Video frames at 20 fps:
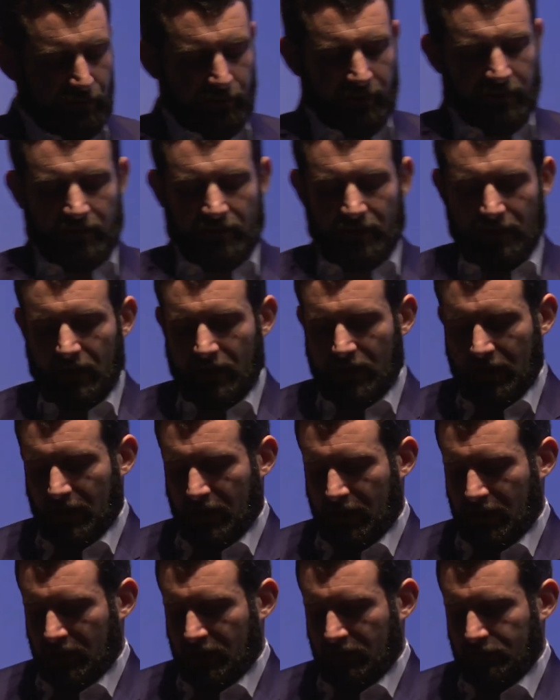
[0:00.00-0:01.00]
with
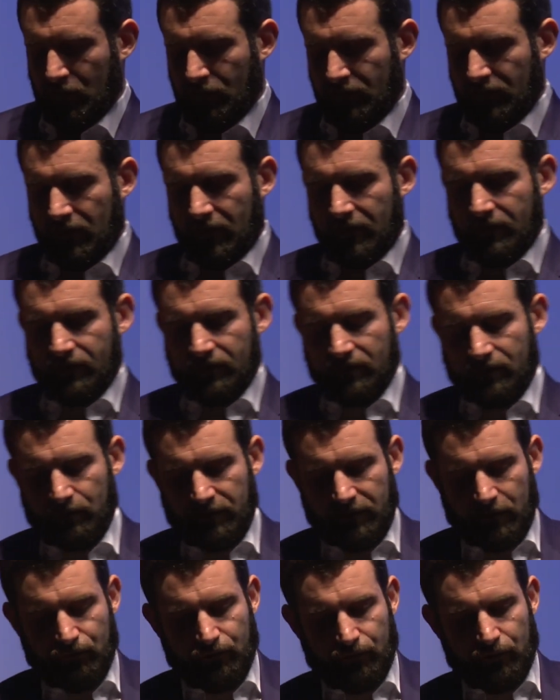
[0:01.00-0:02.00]
the communications with
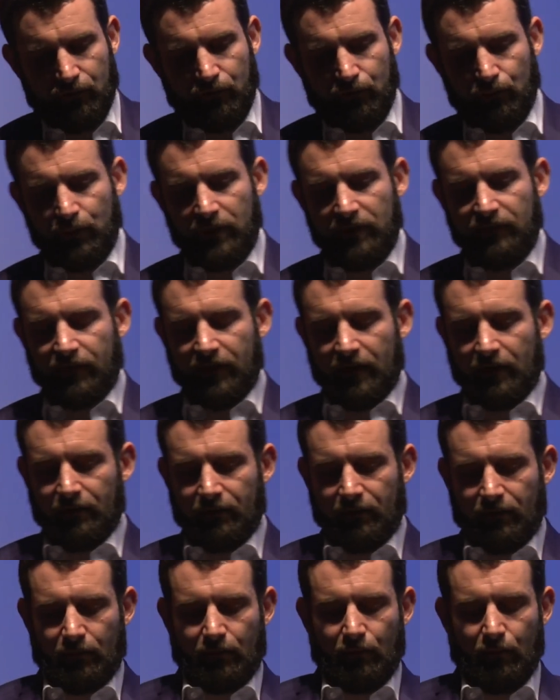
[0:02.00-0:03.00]
the drone we found
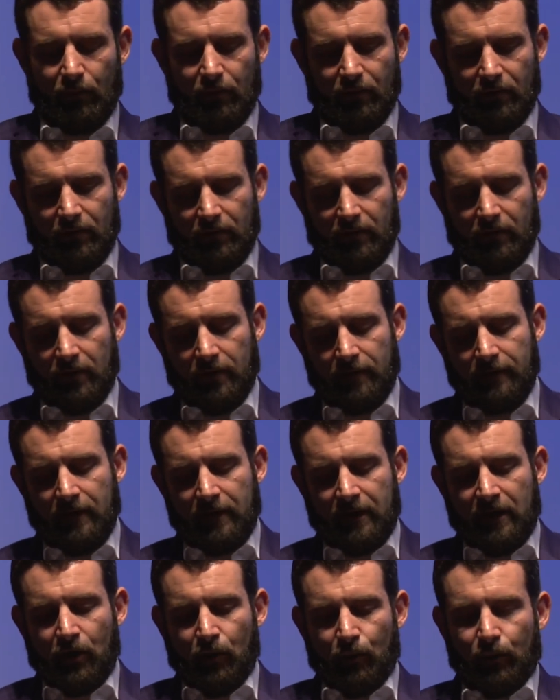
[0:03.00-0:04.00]
were
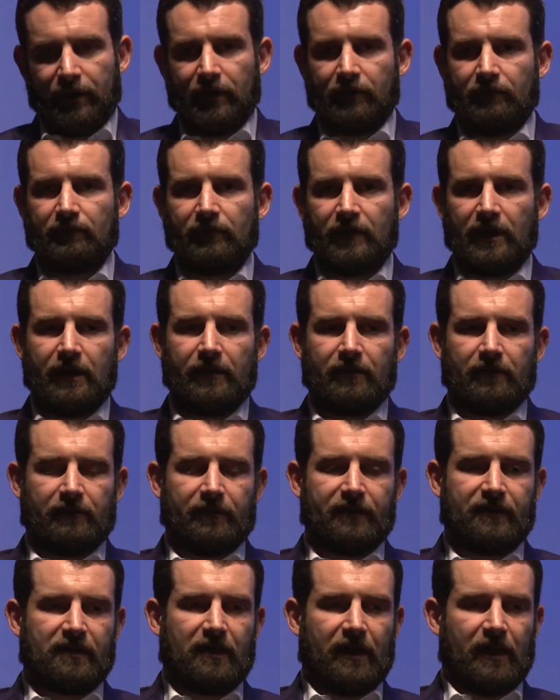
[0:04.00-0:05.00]
we didn't really
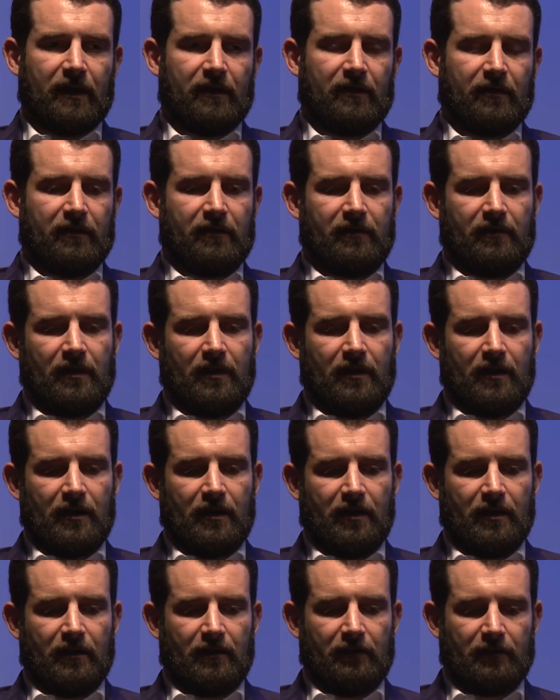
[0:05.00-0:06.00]
understand
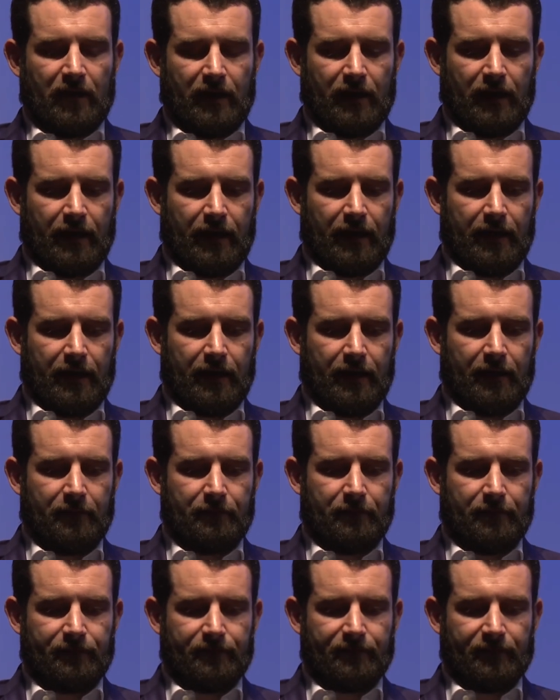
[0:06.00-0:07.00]
the
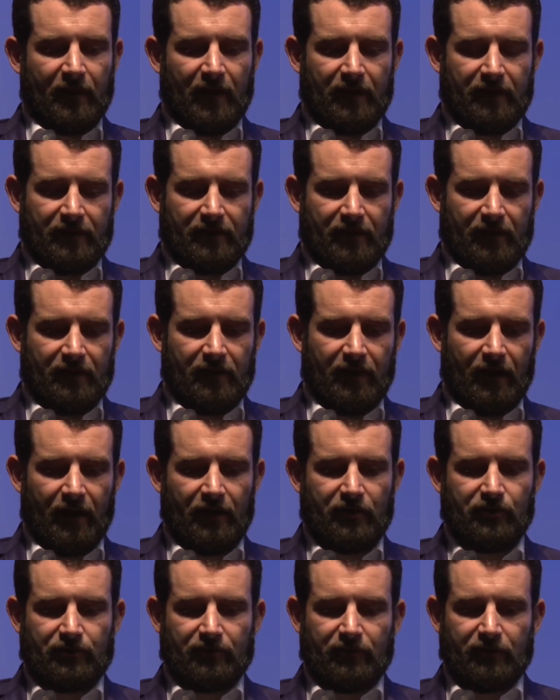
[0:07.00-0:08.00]

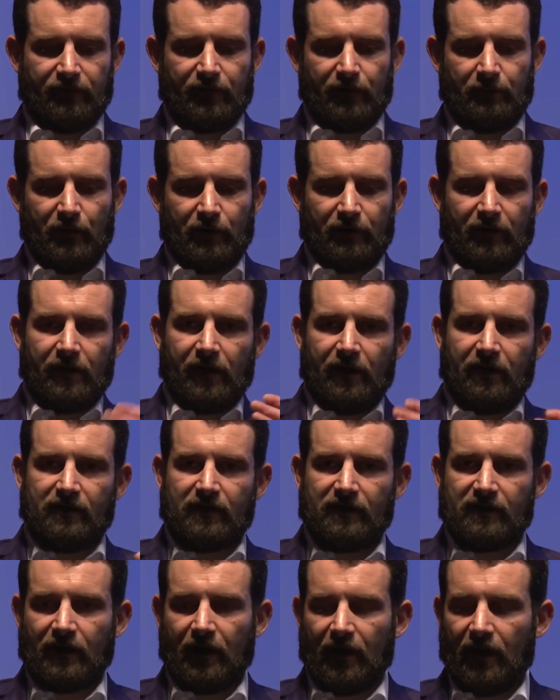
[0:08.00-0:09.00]
nature of
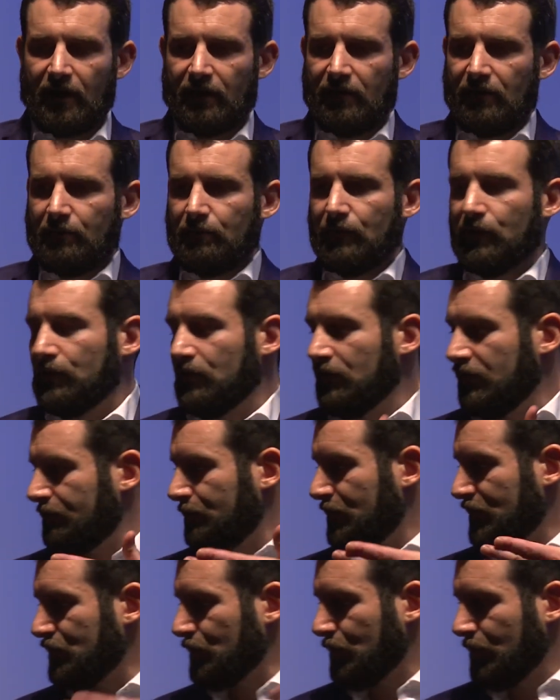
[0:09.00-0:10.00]
communications on the move
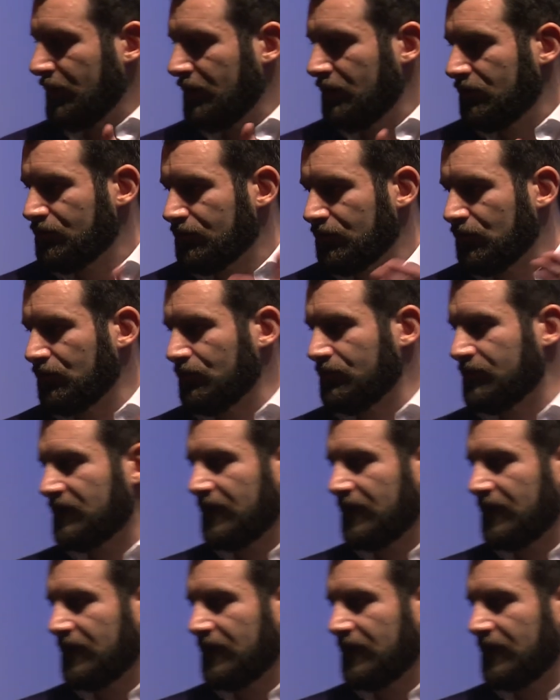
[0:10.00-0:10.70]
between drones